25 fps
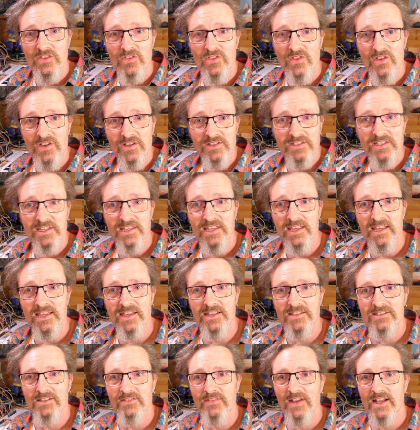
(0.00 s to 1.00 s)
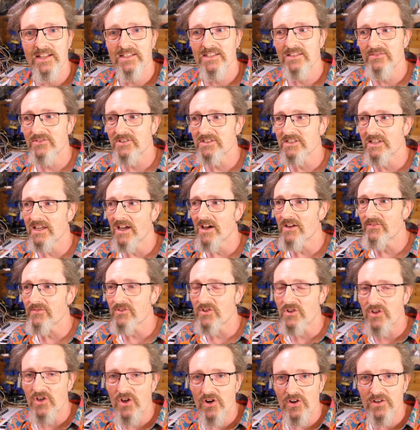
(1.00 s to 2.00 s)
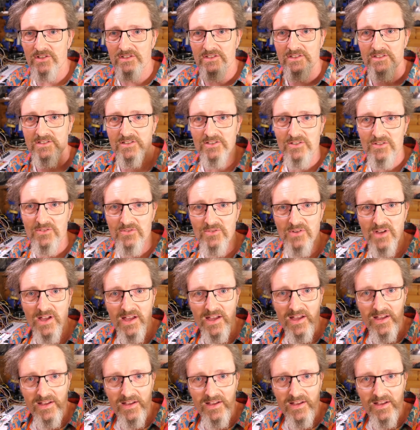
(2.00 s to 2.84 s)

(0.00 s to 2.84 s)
30 years of activity, I've got to